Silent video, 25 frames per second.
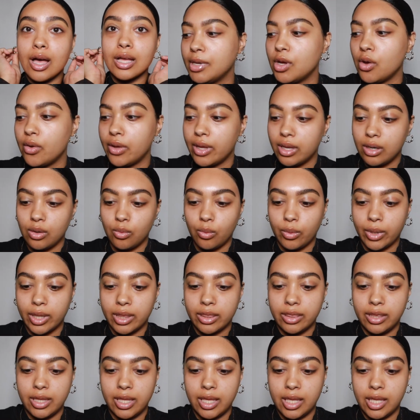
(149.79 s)
We go in
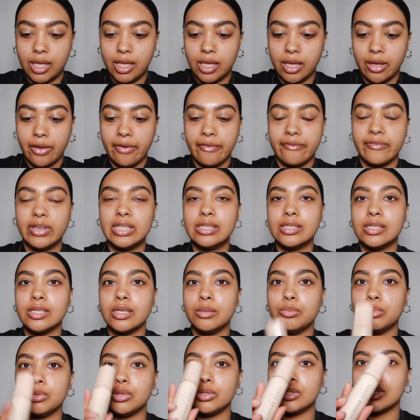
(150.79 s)
with the
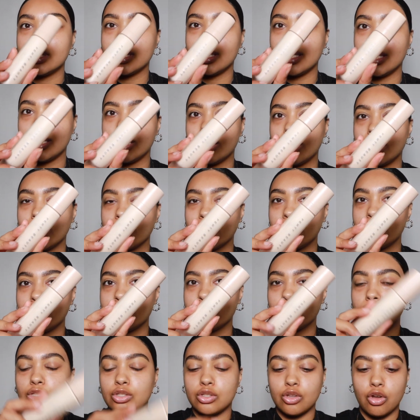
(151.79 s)
Fenty Beauty, I think
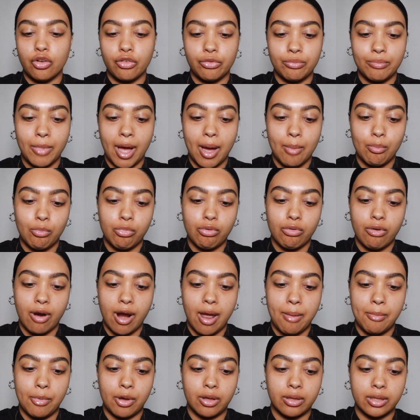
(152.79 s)
it's a soft matte
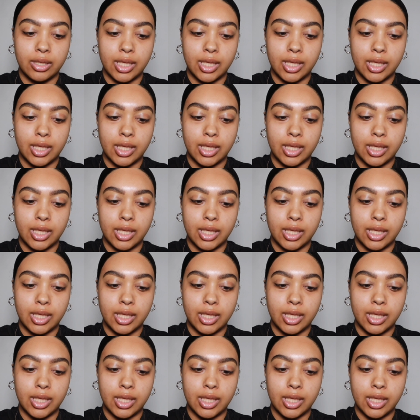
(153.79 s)
primer.